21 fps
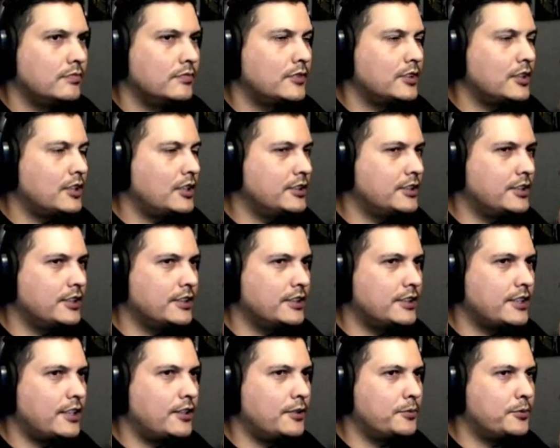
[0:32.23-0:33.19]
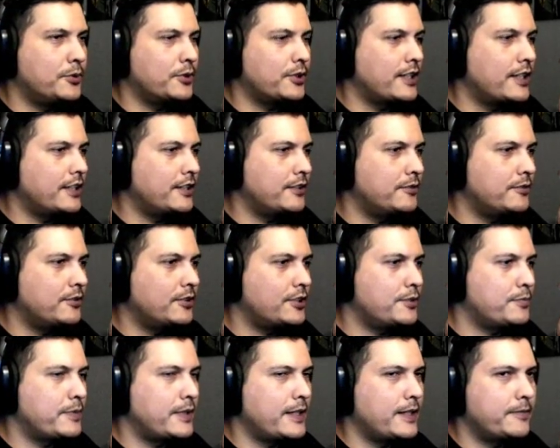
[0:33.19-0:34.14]
There's a terrible cannon rush
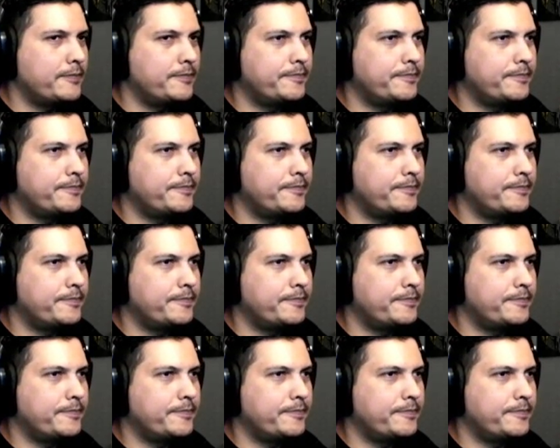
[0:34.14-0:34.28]
map.